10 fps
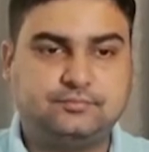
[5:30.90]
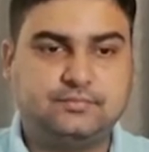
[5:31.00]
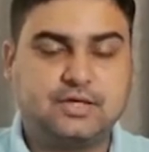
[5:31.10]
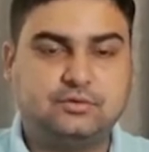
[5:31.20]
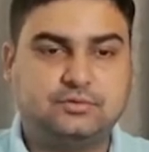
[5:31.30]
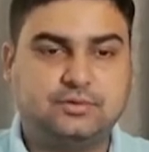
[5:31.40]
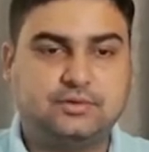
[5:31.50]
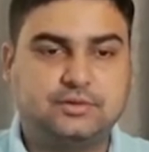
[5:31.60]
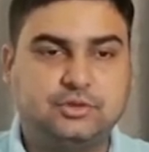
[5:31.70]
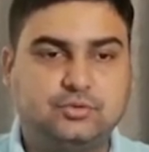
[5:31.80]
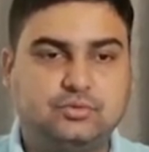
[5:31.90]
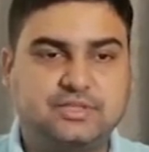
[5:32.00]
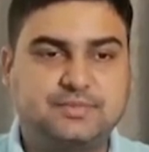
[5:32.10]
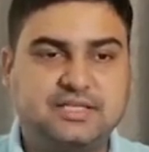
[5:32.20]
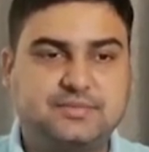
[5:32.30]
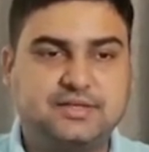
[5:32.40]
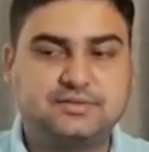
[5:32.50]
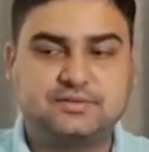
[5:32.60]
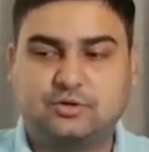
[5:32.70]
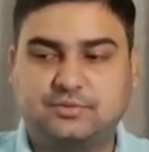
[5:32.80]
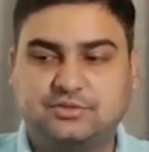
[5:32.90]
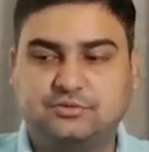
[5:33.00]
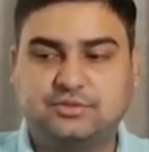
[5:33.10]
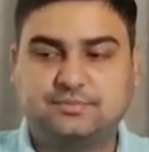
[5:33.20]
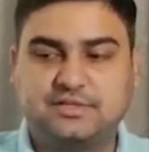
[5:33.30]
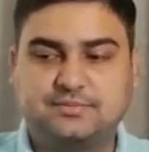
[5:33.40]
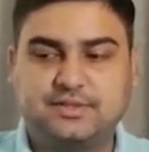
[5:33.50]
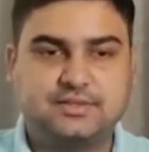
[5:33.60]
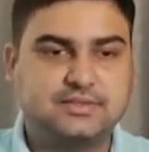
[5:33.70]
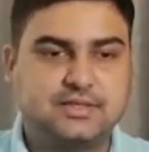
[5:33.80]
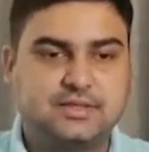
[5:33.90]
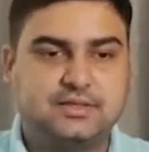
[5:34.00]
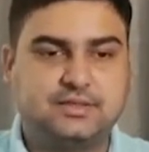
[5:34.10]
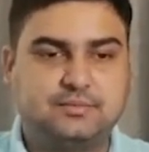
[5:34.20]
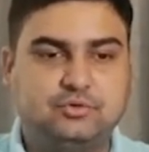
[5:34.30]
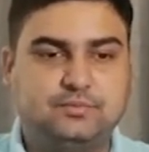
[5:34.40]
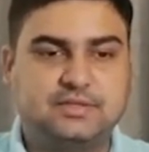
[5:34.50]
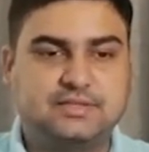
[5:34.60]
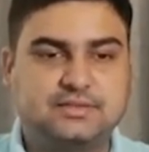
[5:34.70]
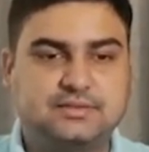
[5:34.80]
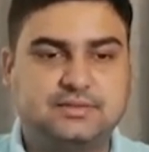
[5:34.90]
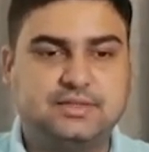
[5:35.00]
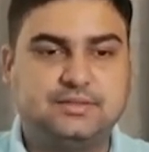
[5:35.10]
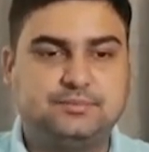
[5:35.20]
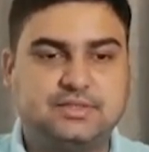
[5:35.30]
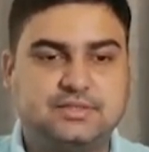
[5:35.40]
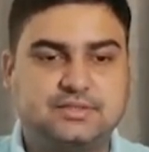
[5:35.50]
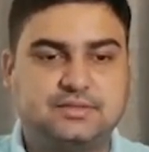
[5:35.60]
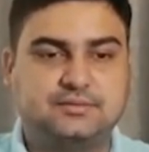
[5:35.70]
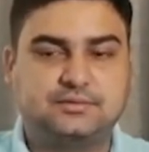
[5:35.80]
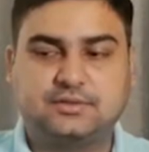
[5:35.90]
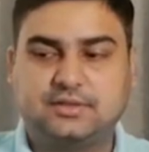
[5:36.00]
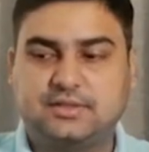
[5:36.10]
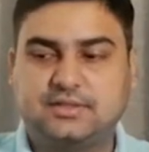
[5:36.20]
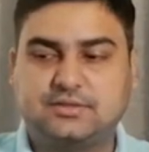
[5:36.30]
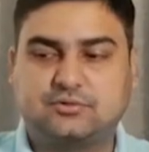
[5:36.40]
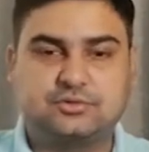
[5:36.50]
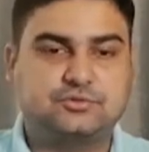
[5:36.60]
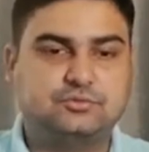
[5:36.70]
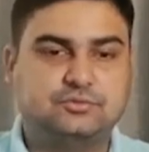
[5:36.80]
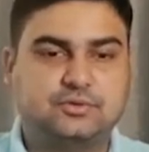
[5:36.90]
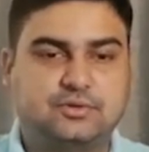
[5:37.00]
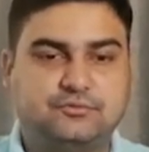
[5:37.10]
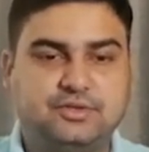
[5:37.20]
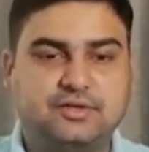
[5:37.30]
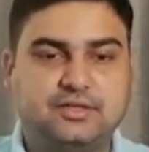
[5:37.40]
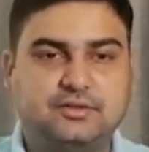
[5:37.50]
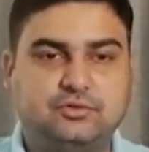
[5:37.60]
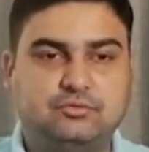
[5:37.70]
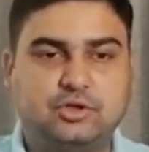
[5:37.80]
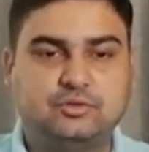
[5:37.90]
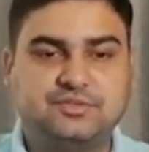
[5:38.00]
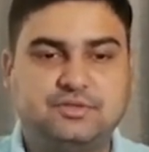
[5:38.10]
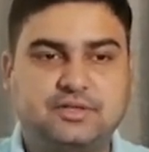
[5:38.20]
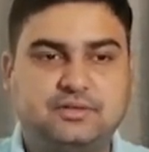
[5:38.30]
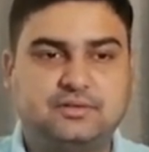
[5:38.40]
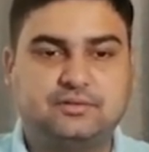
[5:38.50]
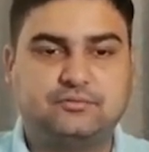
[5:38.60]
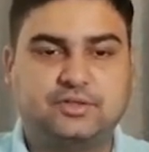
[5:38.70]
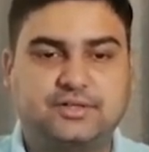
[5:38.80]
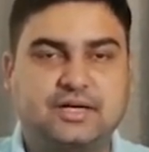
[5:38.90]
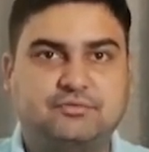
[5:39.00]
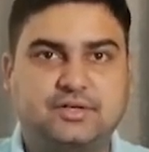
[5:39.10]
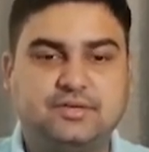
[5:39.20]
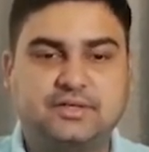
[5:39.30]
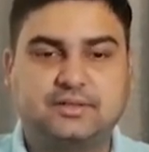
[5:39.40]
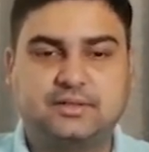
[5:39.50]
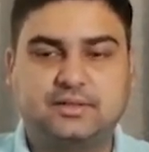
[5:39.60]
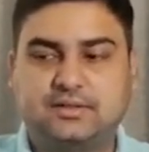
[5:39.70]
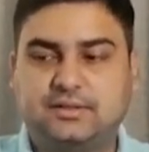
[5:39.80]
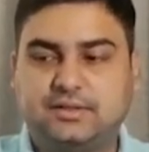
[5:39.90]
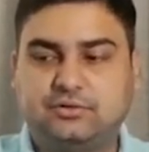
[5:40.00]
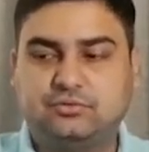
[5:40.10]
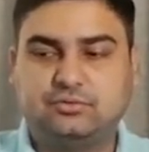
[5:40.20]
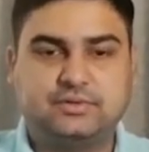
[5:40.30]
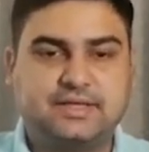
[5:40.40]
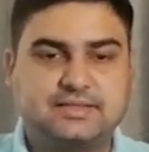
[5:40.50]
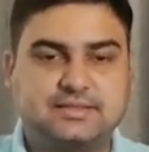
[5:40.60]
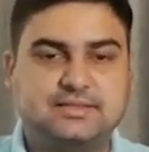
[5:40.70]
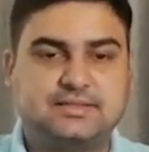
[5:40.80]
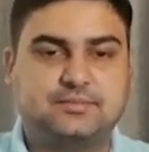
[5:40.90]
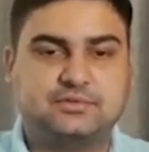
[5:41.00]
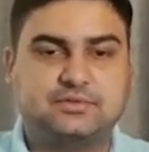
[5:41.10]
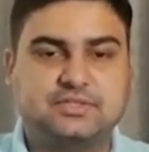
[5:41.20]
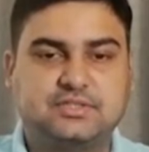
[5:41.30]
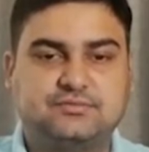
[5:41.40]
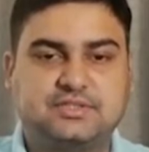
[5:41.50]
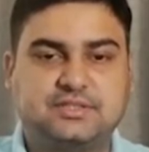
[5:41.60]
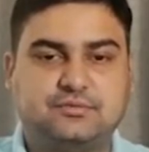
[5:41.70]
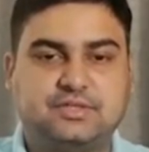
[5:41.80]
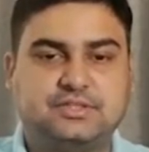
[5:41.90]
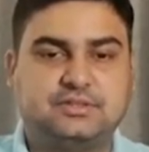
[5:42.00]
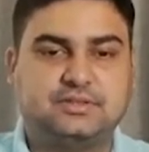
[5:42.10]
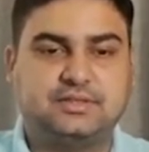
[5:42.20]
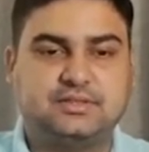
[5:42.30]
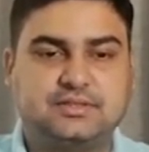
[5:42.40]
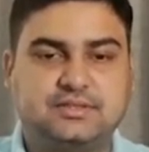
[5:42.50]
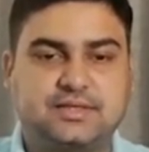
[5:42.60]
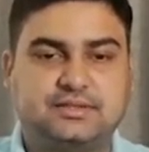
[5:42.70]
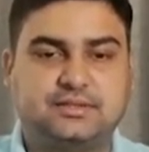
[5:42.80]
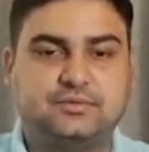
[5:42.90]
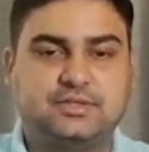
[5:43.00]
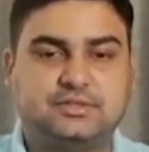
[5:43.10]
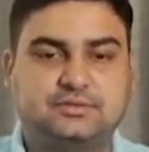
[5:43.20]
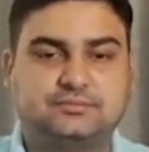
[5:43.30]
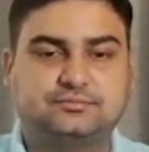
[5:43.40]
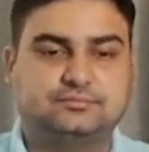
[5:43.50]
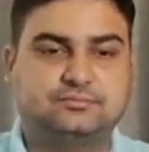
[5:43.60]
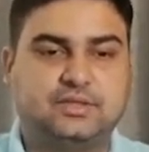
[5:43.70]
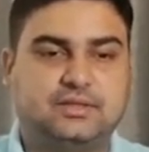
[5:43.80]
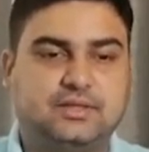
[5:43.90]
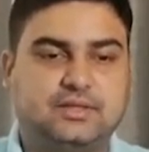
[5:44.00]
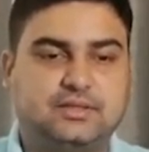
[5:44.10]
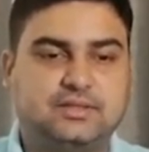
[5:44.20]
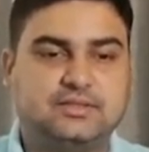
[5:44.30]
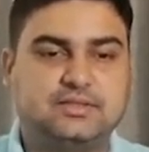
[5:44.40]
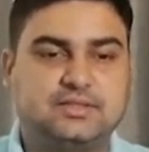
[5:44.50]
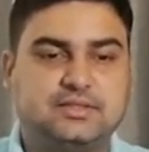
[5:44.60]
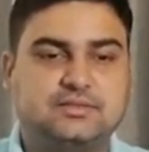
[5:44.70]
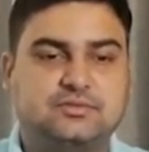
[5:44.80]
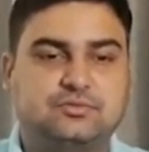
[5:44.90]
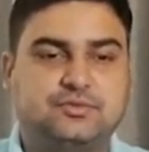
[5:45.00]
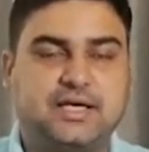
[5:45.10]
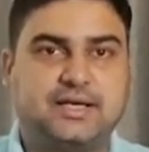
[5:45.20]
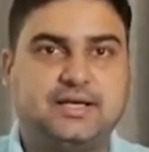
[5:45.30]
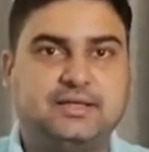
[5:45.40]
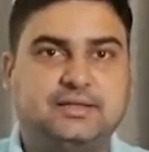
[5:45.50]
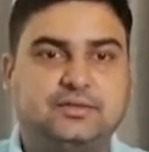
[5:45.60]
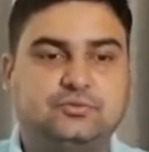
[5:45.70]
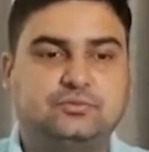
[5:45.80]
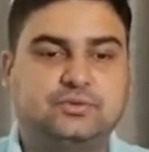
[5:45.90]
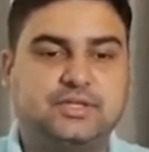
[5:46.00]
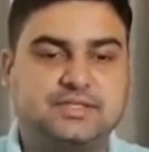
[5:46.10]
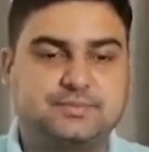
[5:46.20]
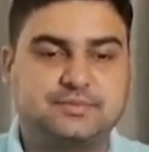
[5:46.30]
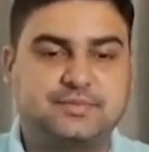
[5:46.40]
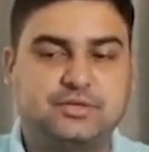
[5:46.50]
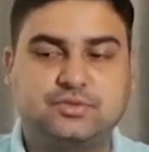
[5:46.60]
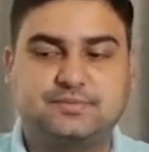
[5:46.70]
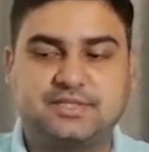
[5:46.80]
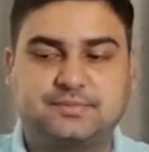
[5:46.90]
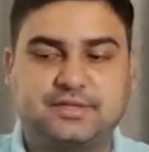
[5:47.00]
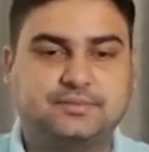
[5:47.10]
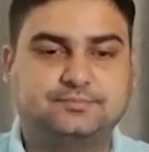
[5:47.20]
Now new displacement is how much? New displacement is W plus TPC is equals to V1, new volume is V1 for the draft D1 into density is same. So this is first equation and this is second equation. Okay, this is tons, so we are adding it into the displacement, new displacement.